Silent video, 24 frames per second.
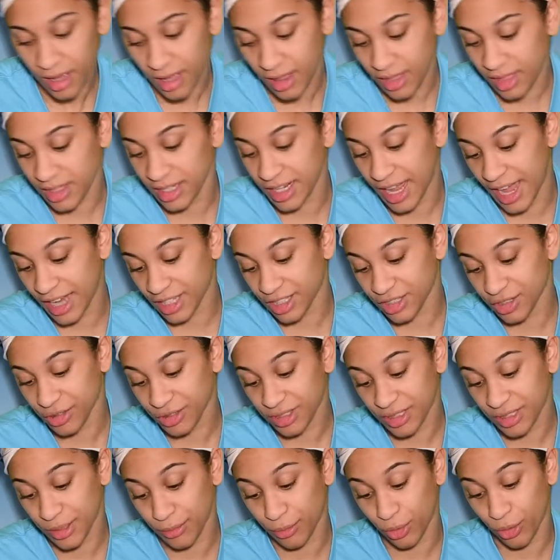The national
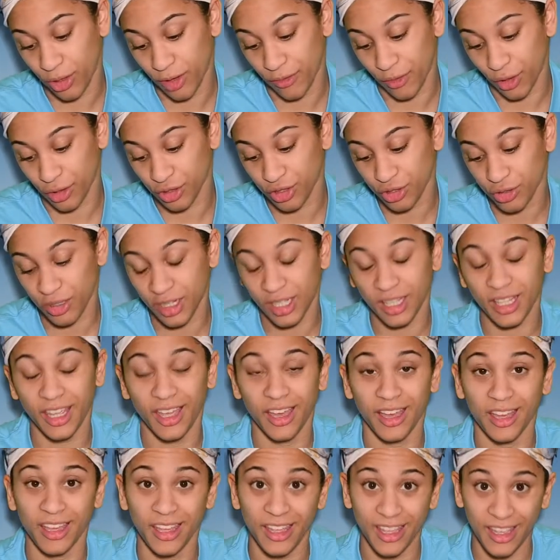symbol of
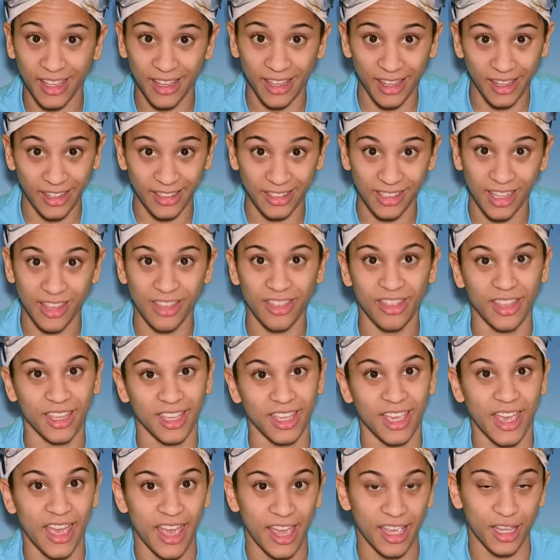Australia is the
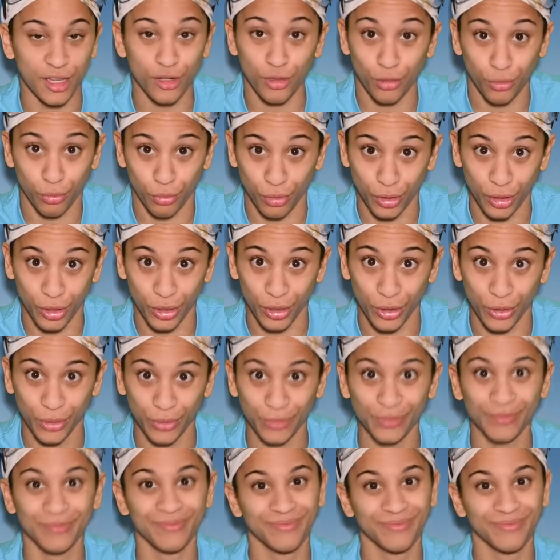kangaroo.